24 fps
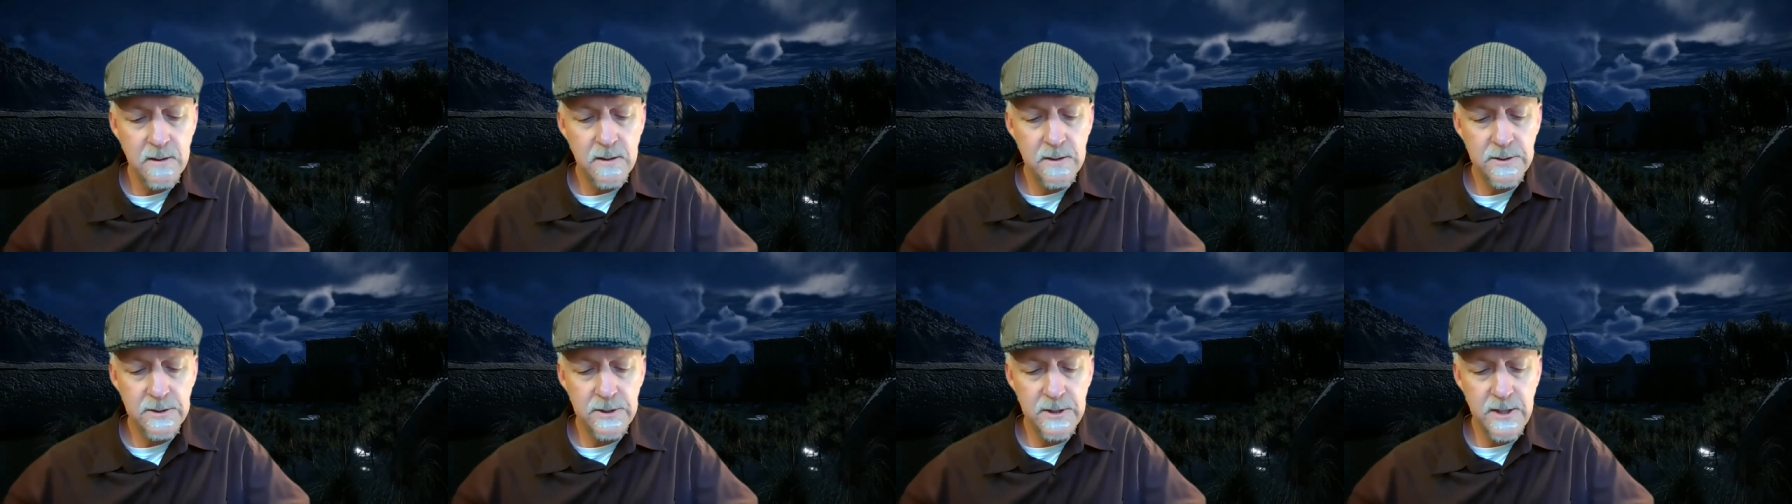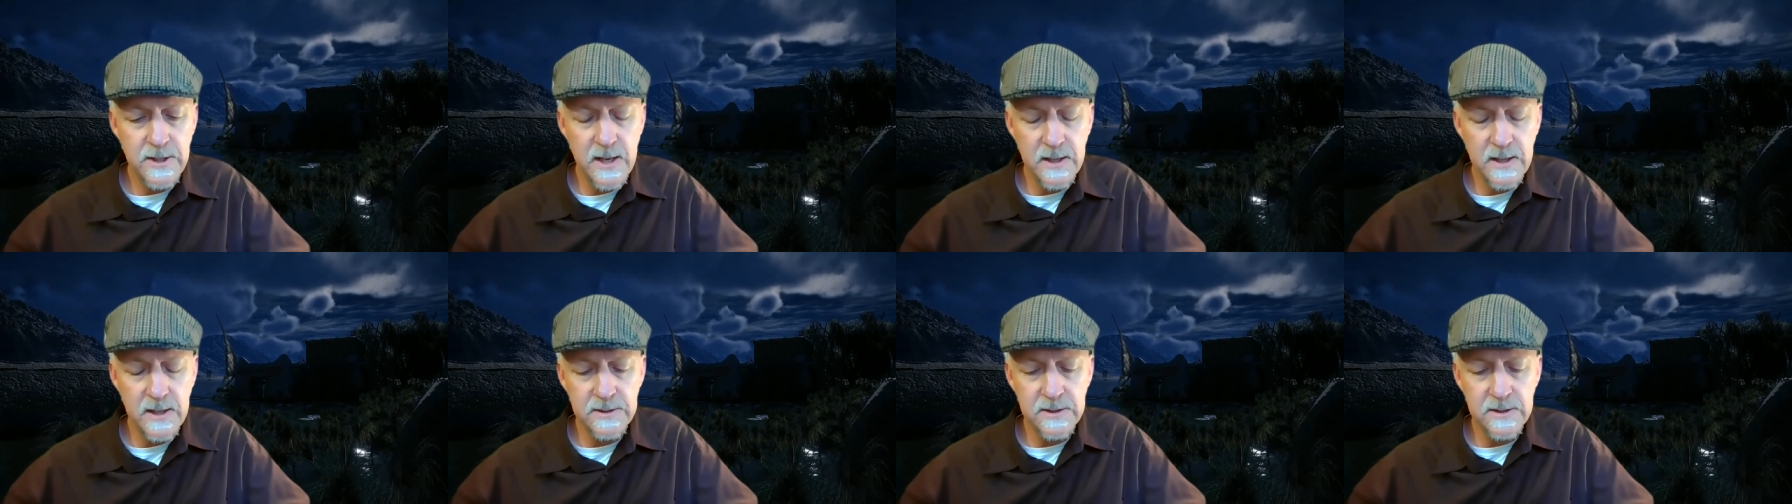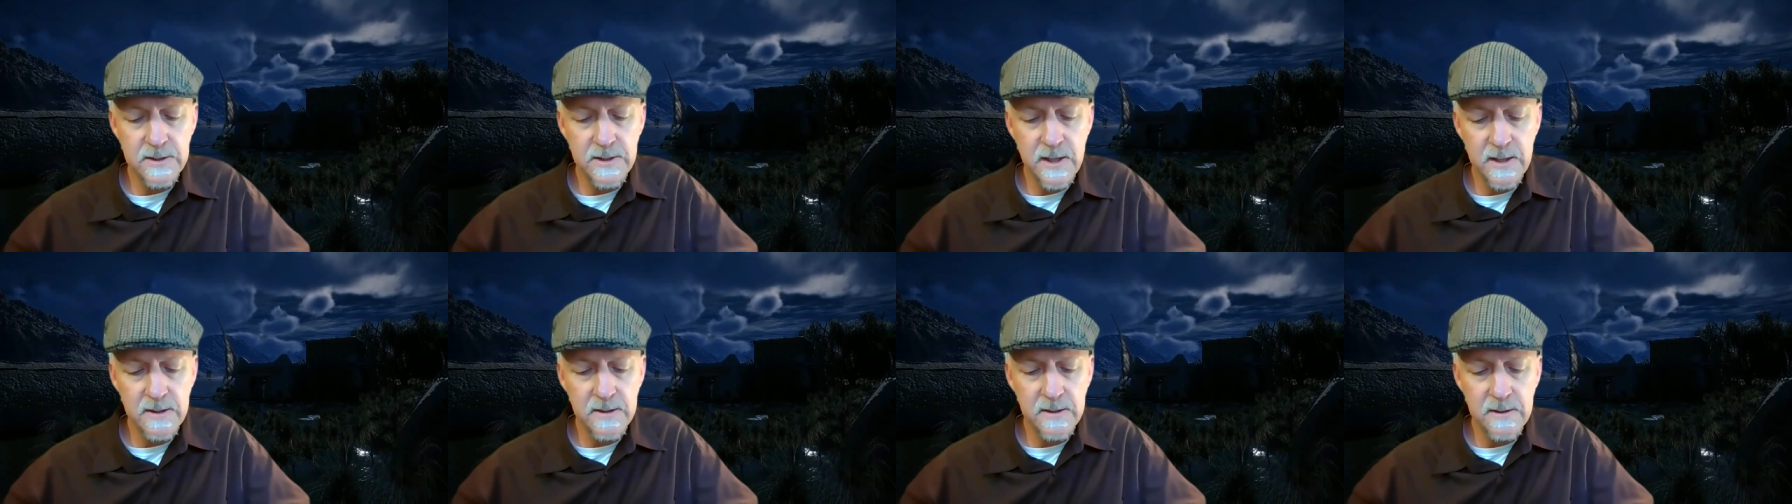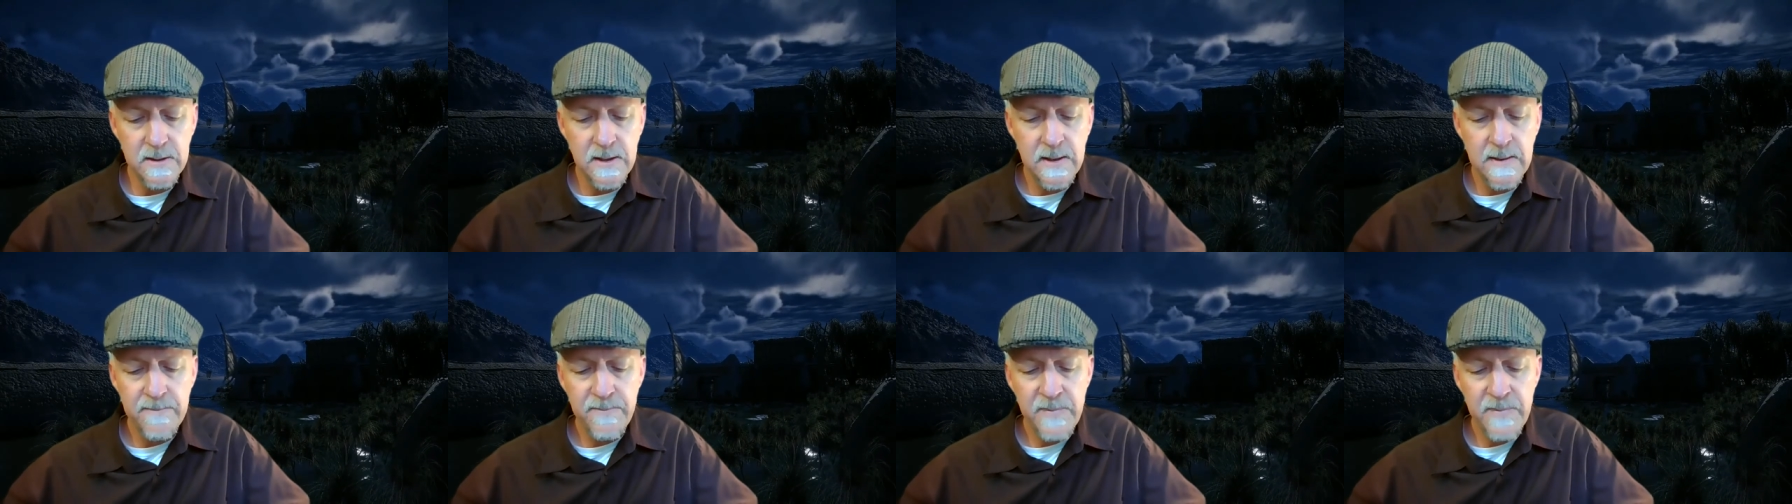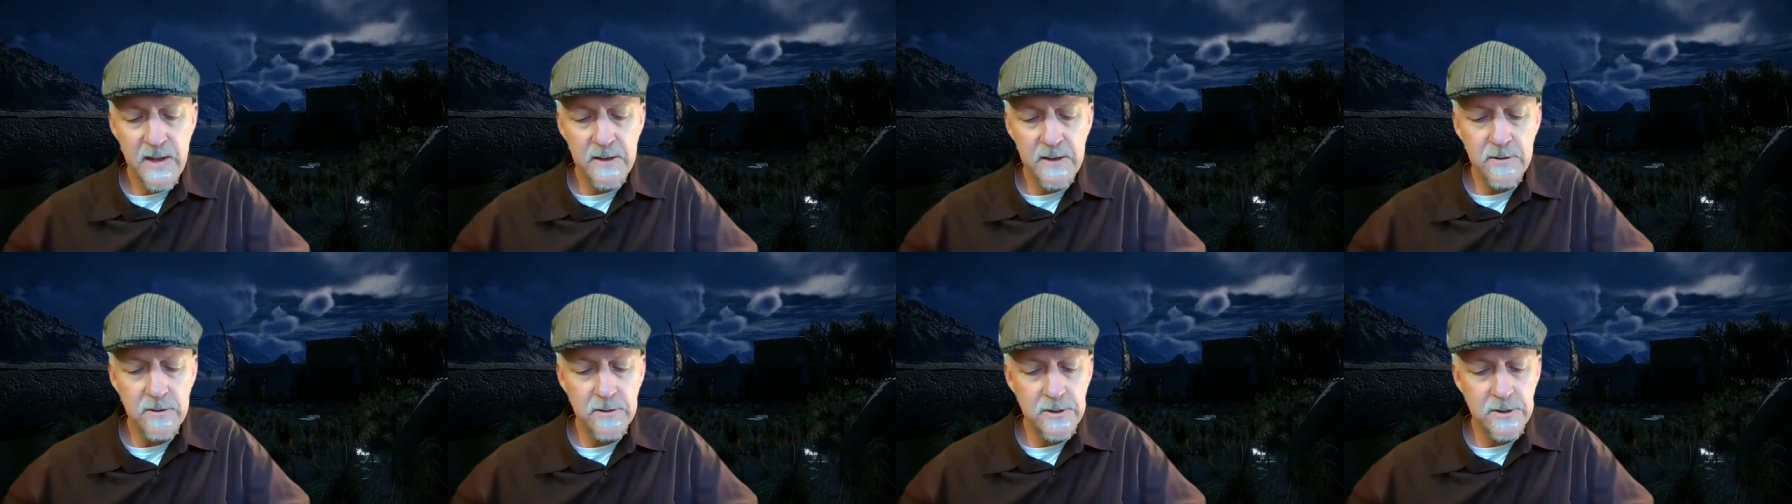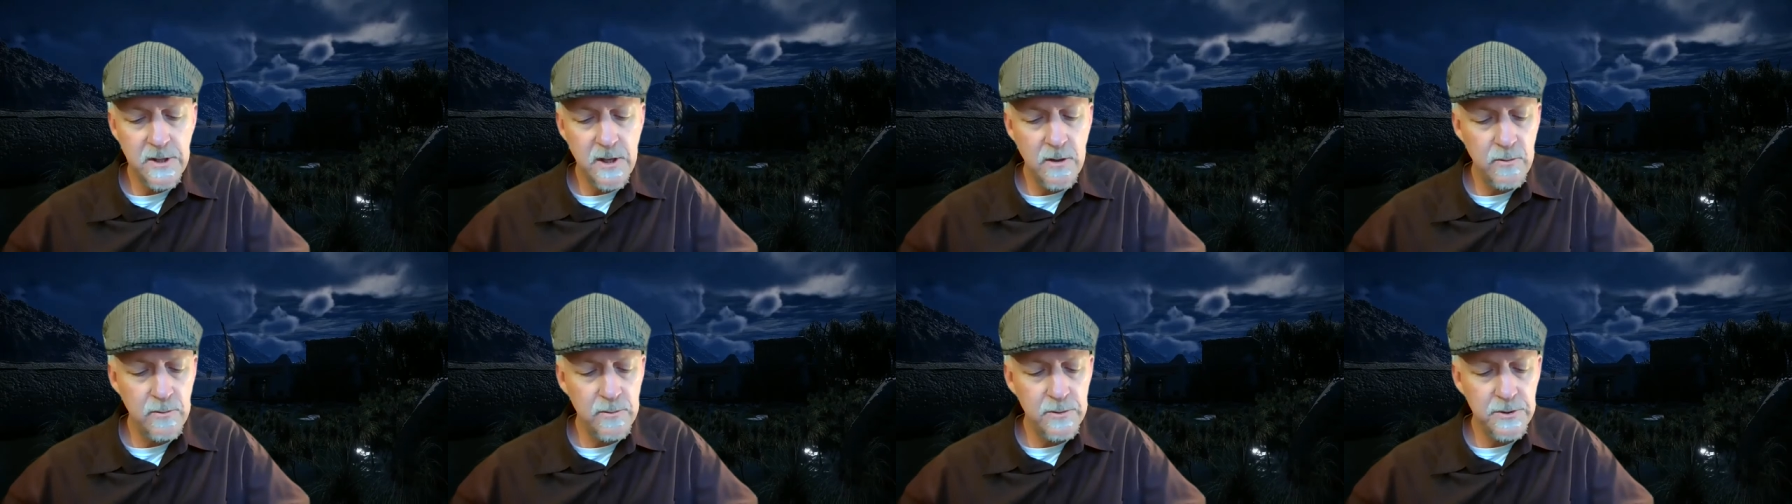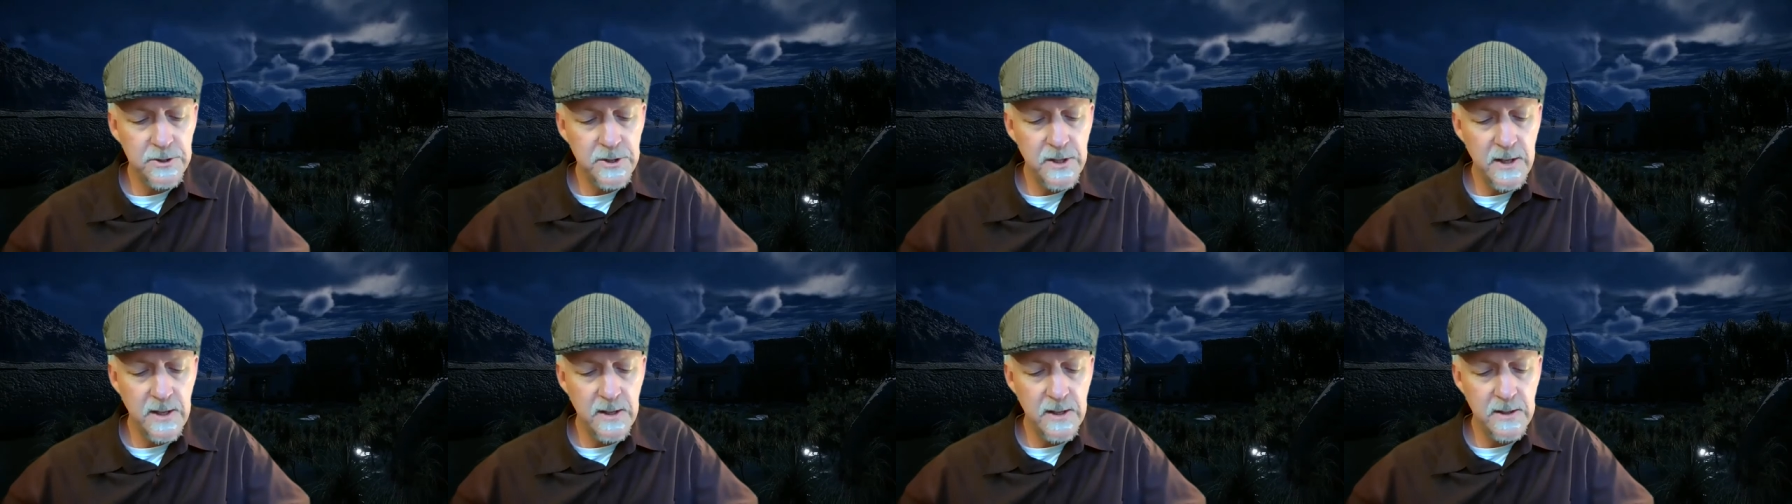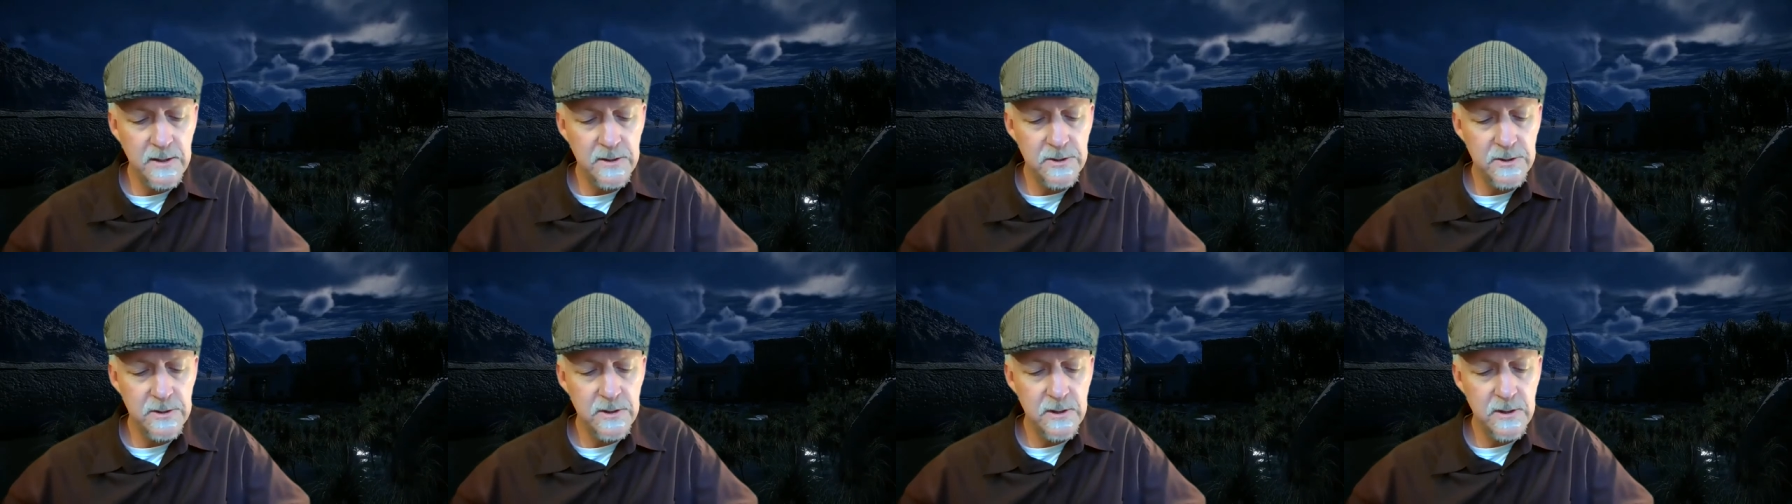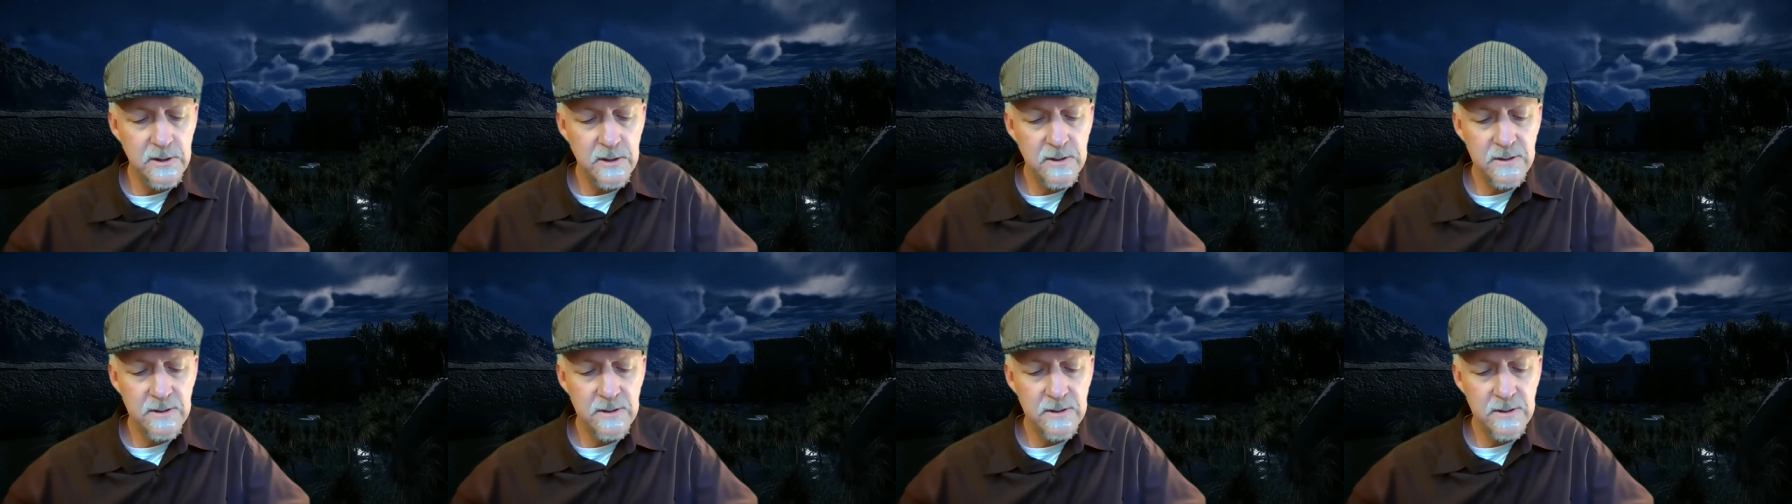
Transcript: She hesitated, and her tone changed.